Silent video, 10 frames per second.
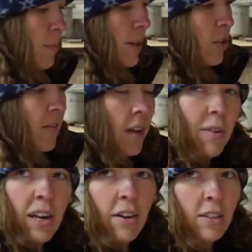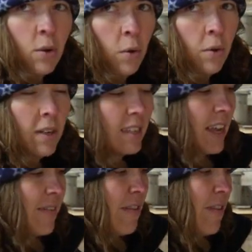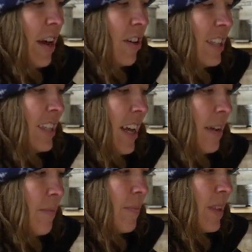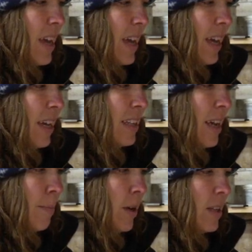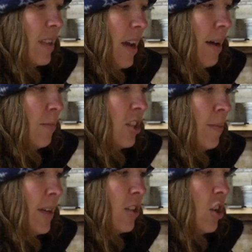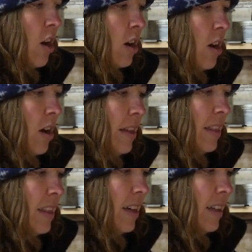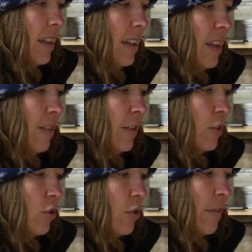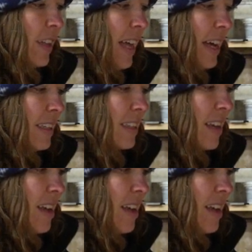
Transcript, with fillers: my trivet, right now it's cold because I haven't fired it tonight, and I put um, just a bit of chalk on the individual trivet legs.